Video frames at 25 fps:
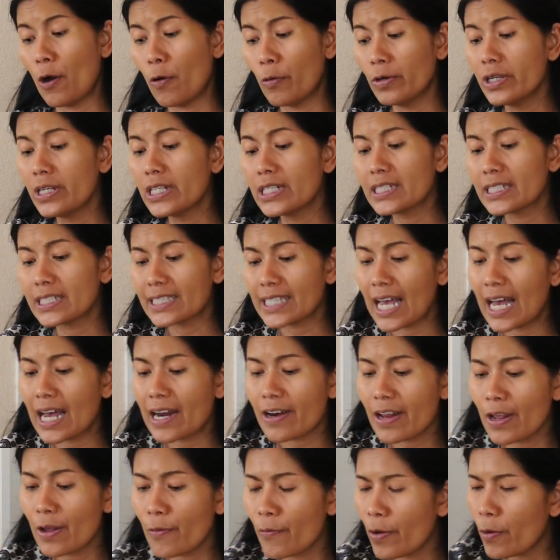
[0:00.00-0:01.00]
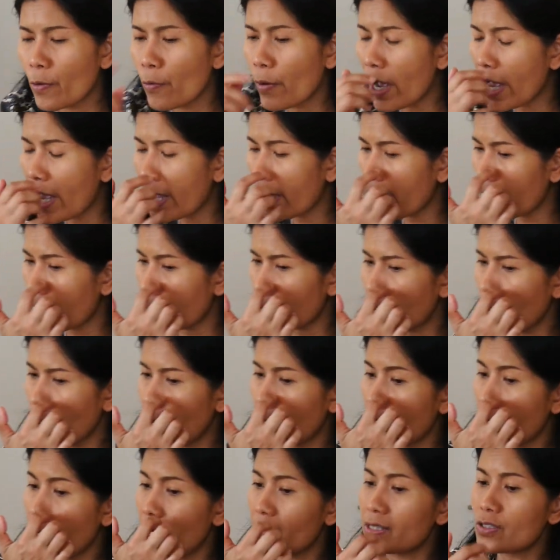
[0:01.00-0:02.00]
Yeah!
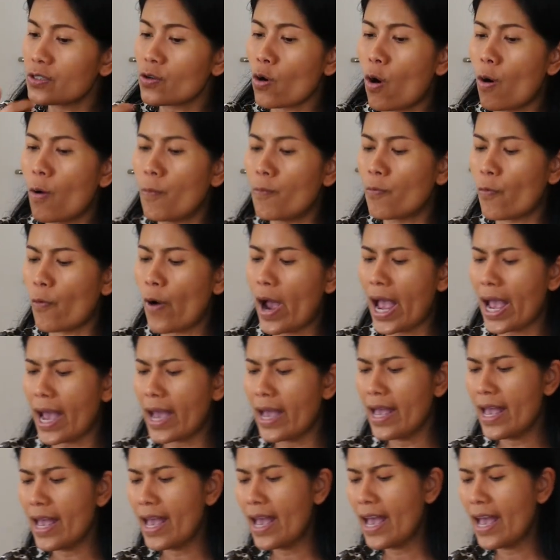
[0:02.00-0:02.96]
This lady, my